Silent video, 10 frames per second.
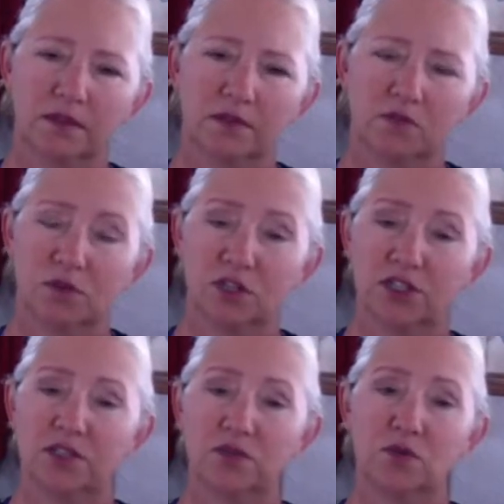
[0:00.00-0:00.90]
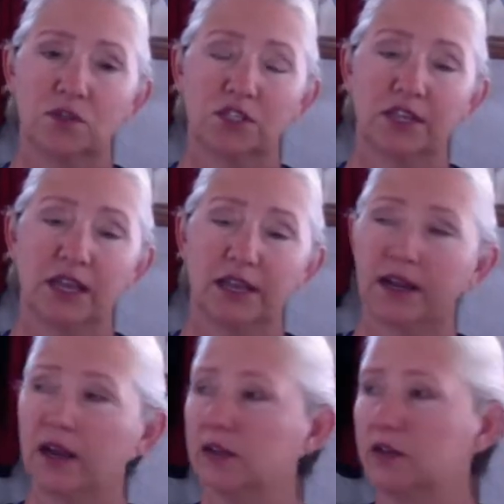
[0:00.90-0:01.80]
We're just hanging
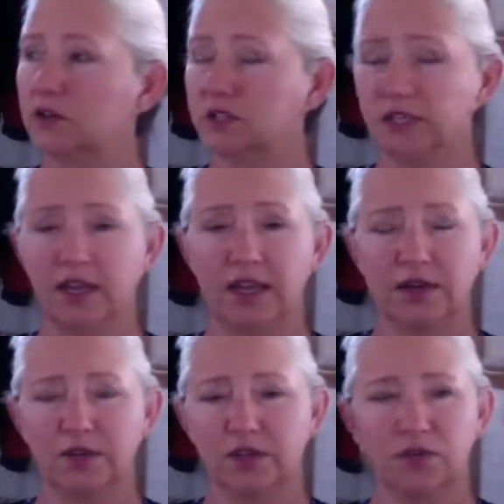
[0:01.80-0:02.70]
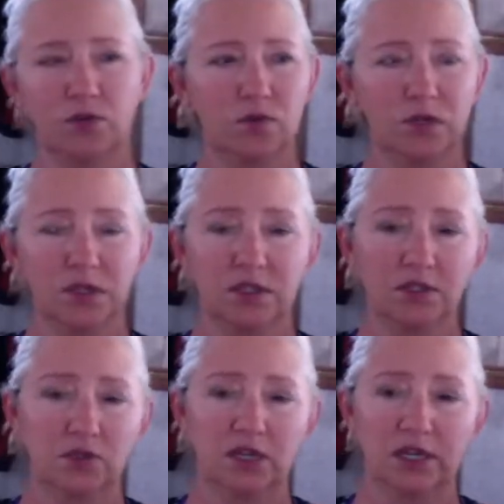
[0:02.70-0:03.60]
out here today. I don't think we're really
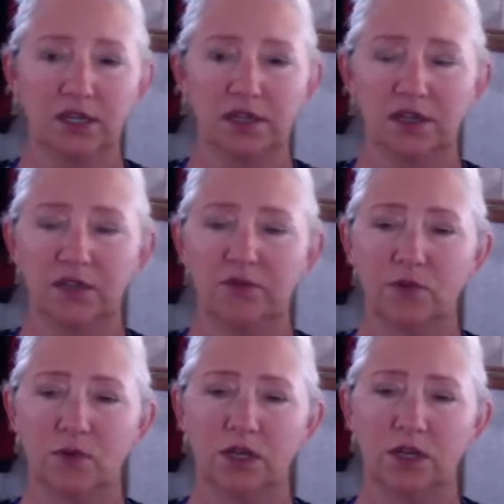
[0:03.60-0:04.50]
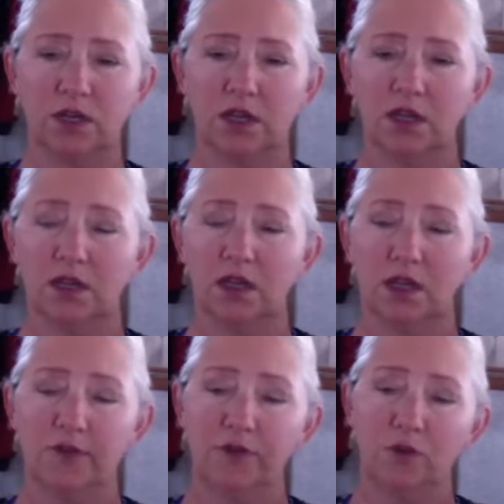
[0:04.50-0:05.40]
doing anything. If you want
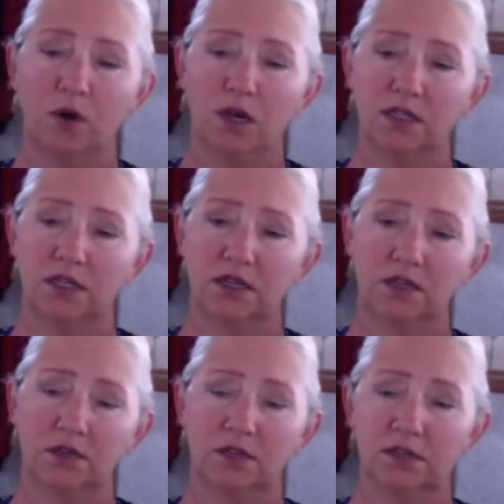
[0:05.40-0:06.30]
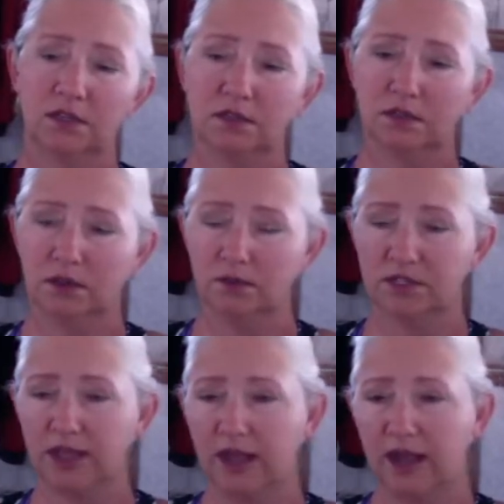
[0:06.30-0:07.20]
to come
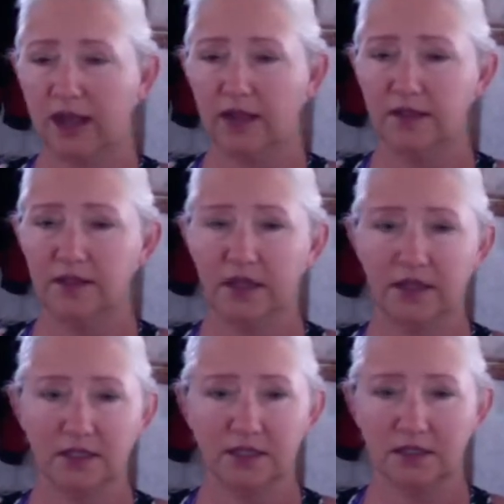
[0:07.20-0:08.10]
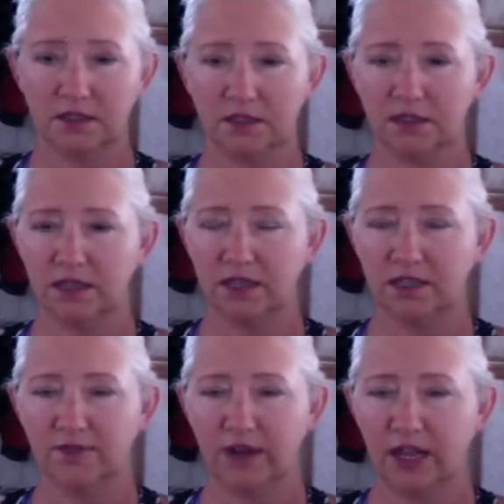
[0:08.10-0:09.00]
say hi, that's
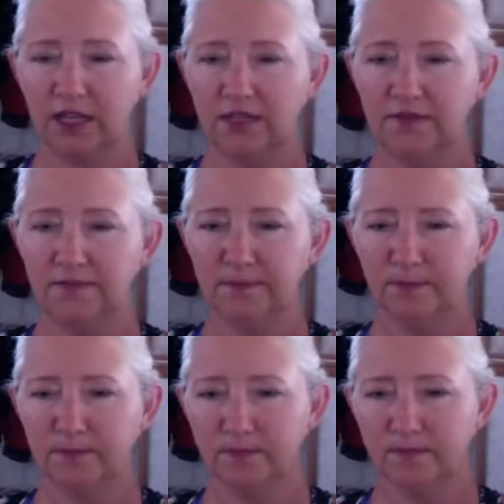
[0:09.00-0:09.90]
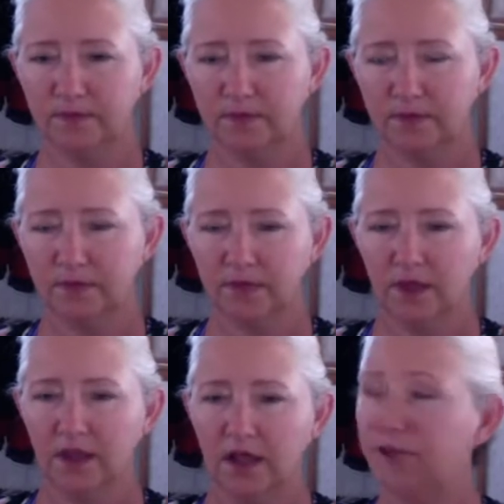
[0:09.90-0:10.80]
fine.
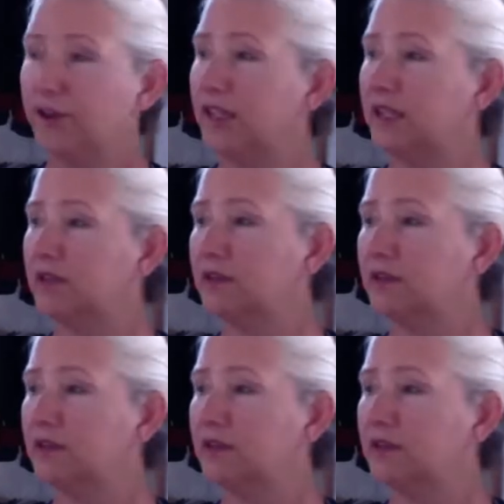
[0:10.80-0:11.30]
I think.